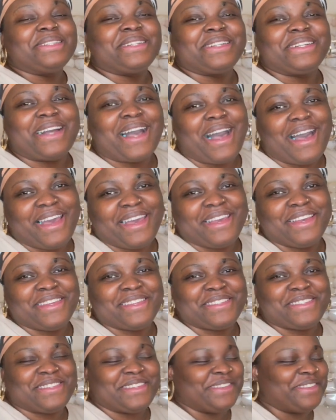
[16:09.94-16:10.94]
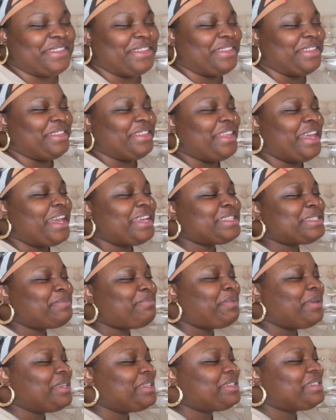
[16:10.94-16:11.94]
Guys, the next
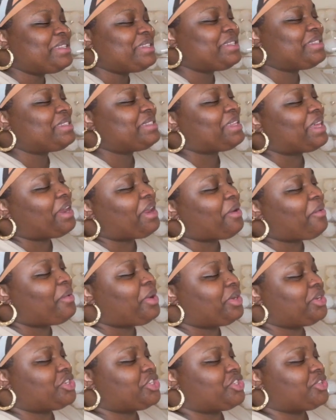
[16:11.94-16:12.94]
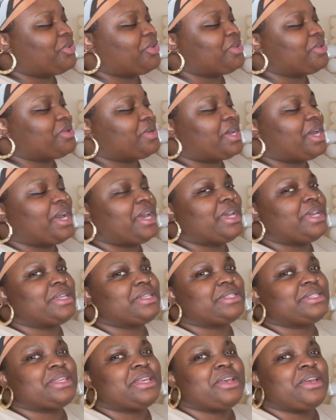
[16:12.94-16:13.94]
pieces that I want to show you
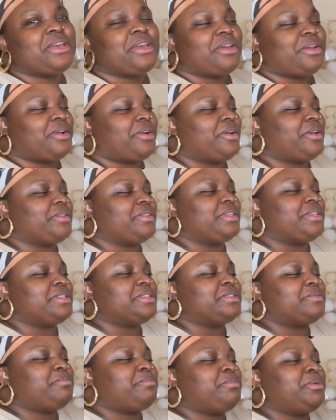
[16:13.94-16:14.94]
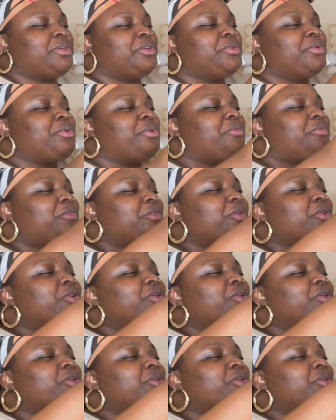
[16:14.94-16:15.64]
guys are these beautiful